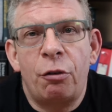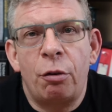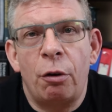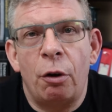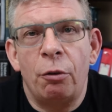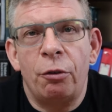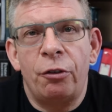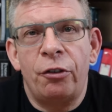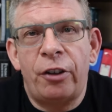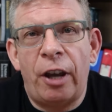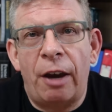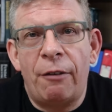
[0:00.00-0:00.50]

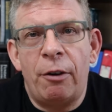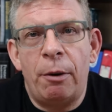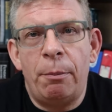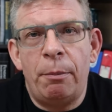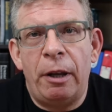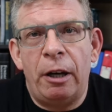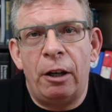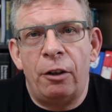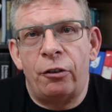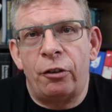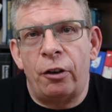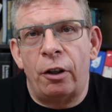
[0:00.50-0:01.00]
throw 7
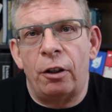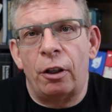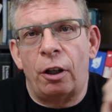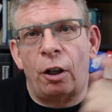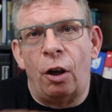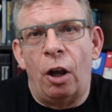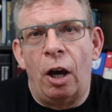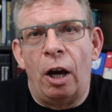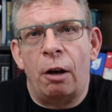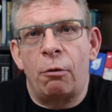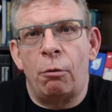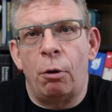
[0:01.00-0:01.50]
minutes on the
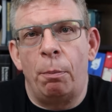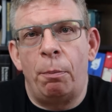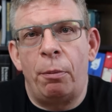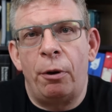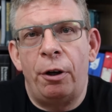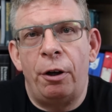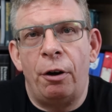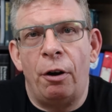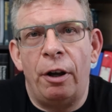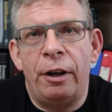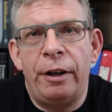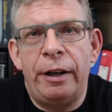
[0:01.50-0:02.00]
clock. We'll
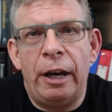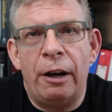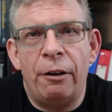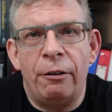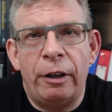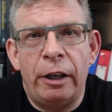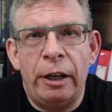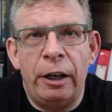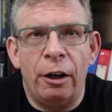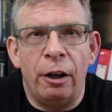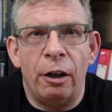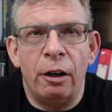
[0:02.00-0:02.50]
put it on
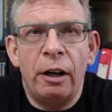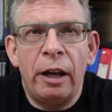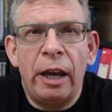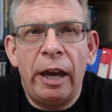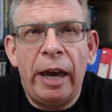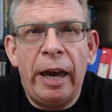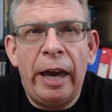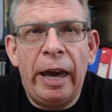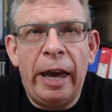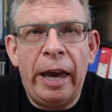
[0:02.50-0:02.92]
down here,